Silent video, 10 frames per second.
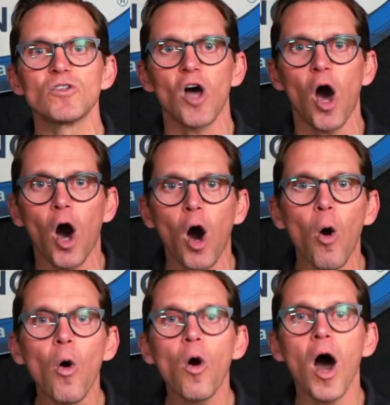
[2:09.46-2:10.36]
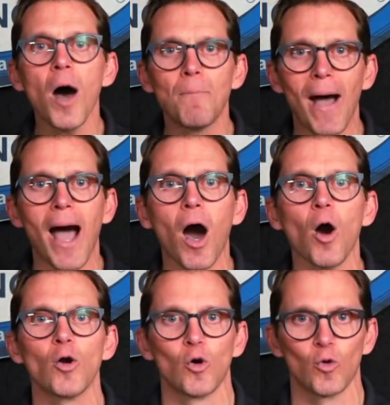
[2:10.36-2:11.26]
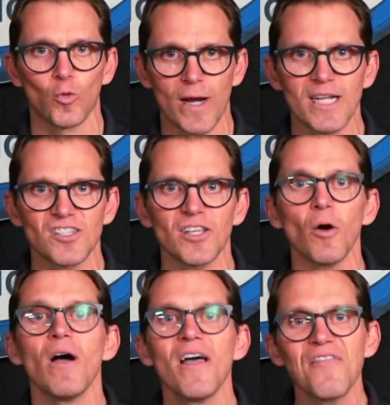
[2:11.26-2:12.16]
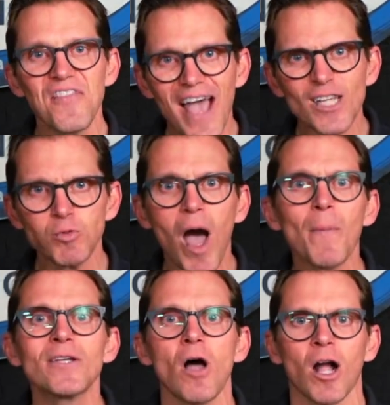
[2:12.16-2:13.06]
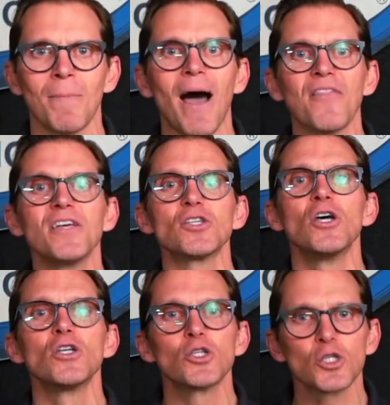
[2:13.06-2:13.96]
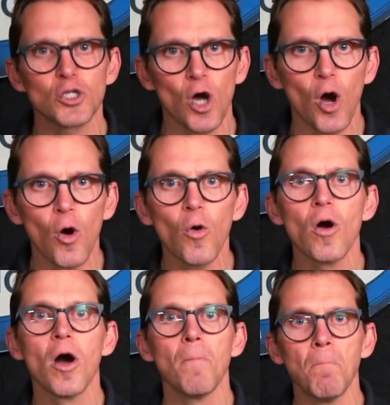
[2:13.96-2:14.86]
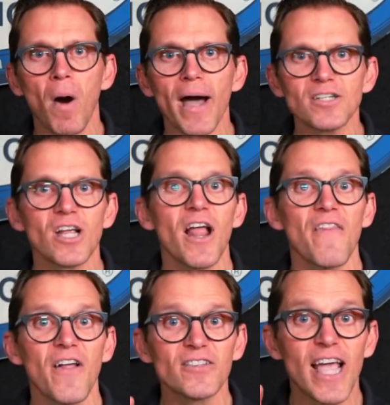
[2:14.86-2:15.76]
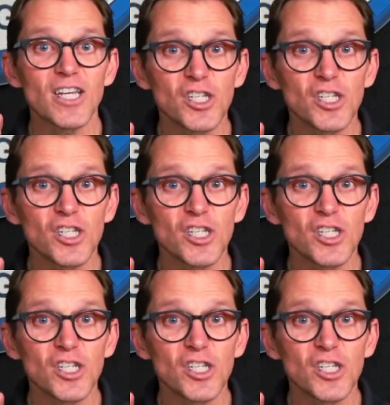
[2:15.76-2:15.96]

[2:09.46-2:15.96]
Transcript: was all about ring seal. That's why we talk about this so much. There's a